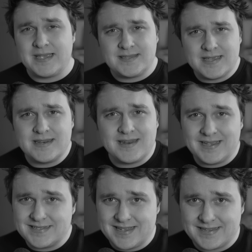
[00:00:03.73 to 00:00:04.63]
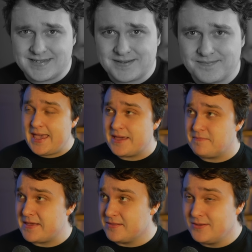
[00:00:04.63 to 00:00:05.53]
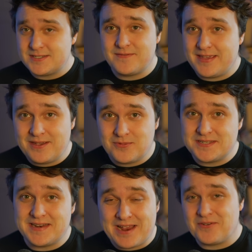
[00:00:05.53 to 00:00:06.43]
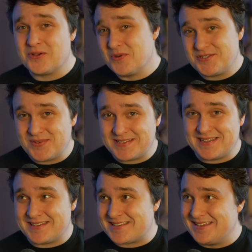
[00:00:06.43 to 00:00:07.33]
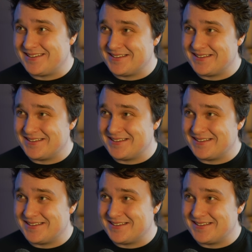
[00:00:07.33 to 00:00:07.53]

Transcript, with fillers: it didn't exist. And by the looks of it, it wasn't ever going to exist.